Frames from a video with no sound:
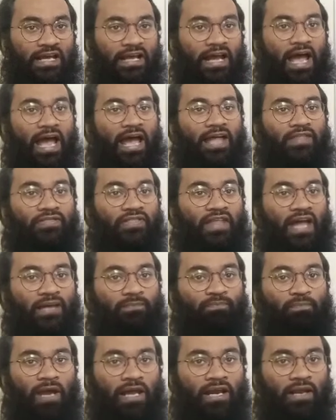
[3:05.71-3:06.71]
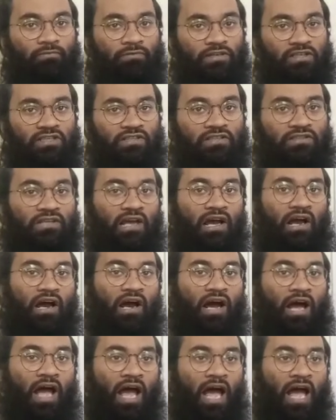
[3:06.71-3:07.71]
and that parameters
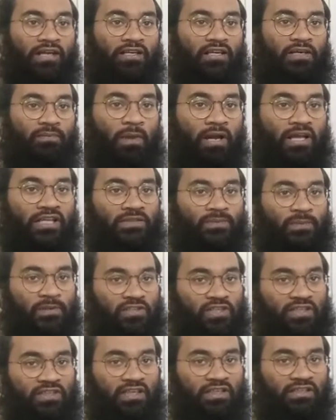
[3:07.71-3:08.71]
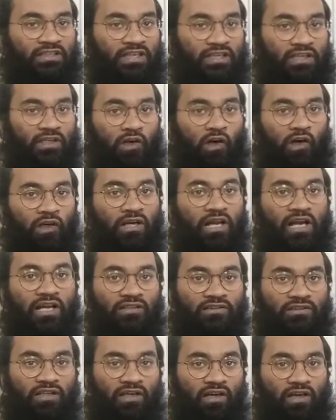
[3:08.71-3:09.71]
are added by a special technique called
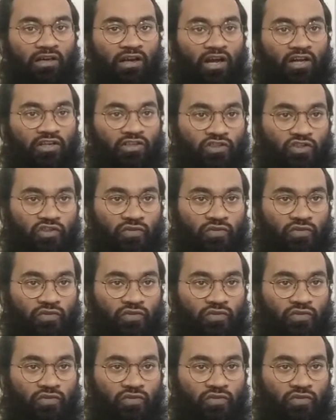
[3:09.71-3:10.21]
Takaraj.